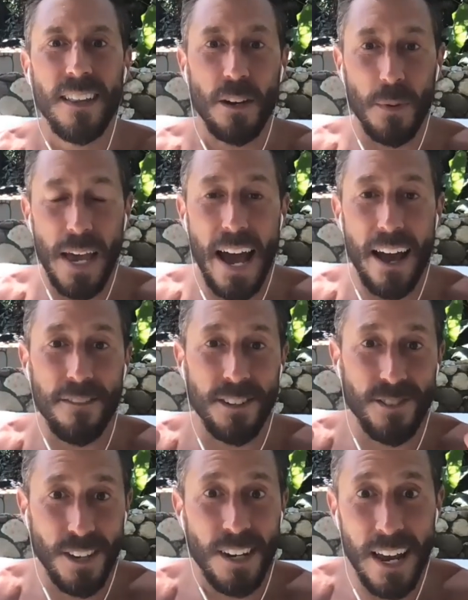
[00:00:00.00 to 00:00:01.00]
like we have in
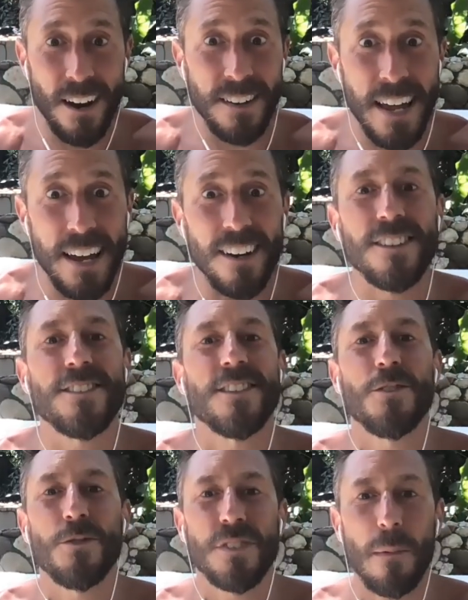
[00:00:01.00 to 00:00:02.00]
Skin, Hair, and Nails, the
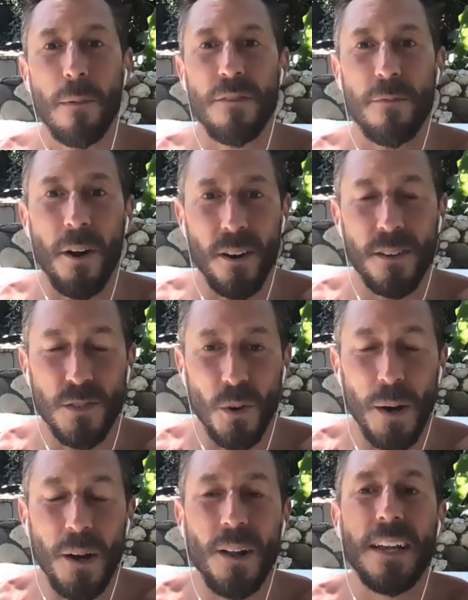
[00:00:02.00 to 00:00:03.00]
new supplement from Heart and
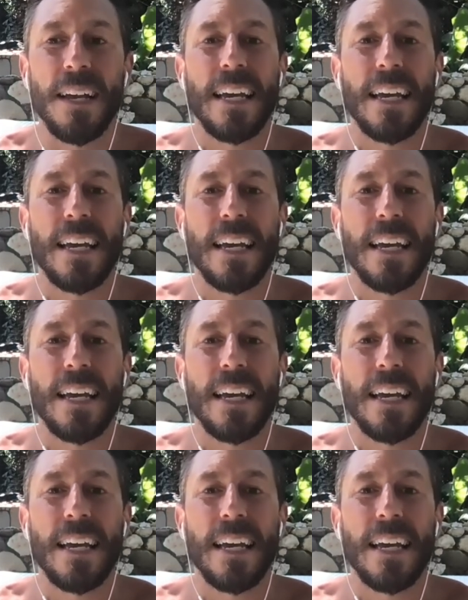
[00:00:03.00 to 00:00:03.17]
Soil,